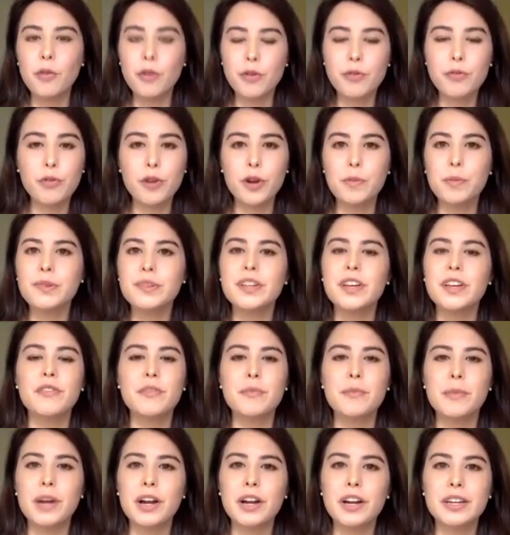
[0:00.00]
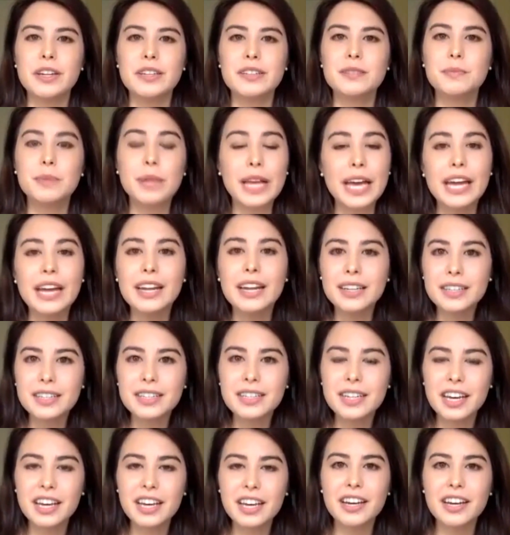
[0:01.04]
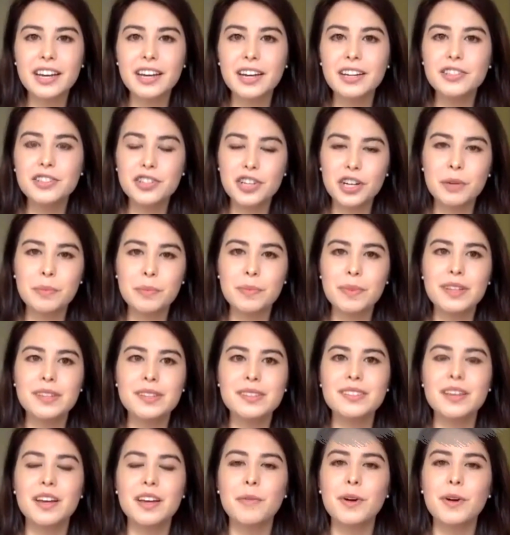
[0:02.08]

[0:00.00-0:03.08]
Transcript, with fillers: over 40% of Americans planning to take a trip this